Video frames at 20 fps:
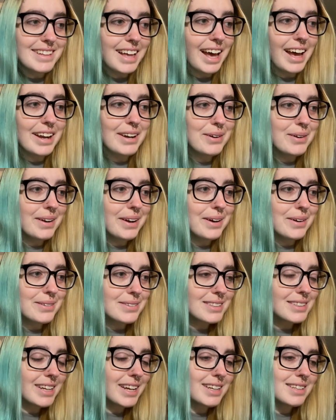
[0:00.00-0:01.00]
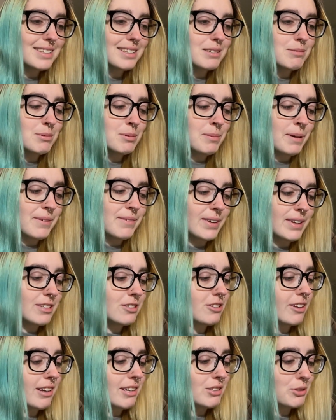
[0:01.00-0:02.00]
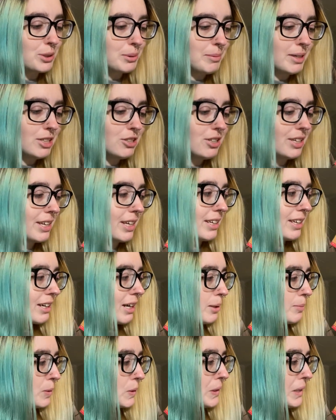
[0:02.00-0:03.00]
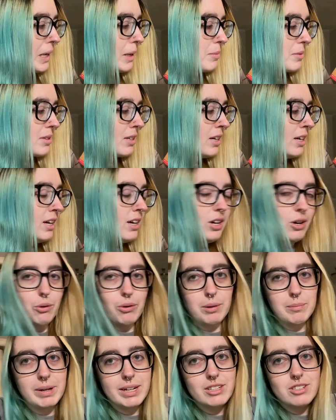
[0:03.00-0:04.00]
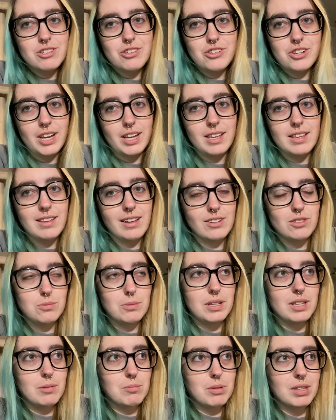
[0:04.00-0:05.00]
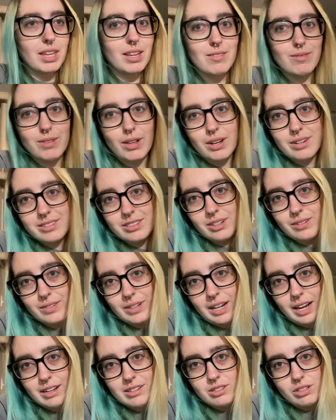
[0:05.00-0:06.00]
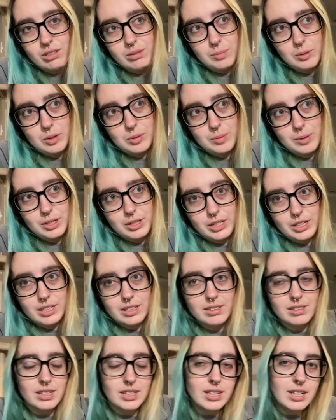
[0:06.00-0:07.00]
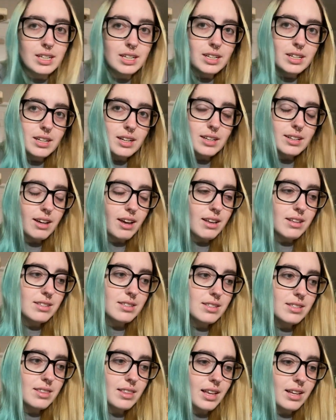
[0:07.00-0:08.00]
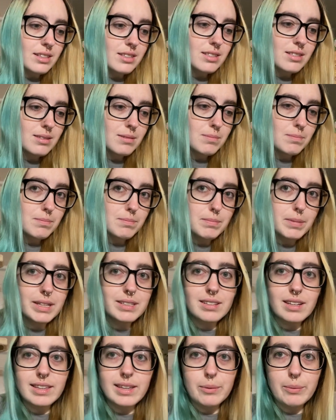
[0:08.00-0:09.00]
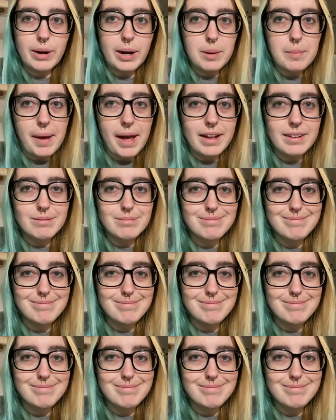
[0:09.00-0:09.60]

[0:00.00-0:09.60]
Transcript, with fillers: I don't know. Today is gonna be my veg day, so I might check in a couple times. Or I might just check in next week and be like, vlogs ever, guys, those books were good. Cause that's basically where I'm at.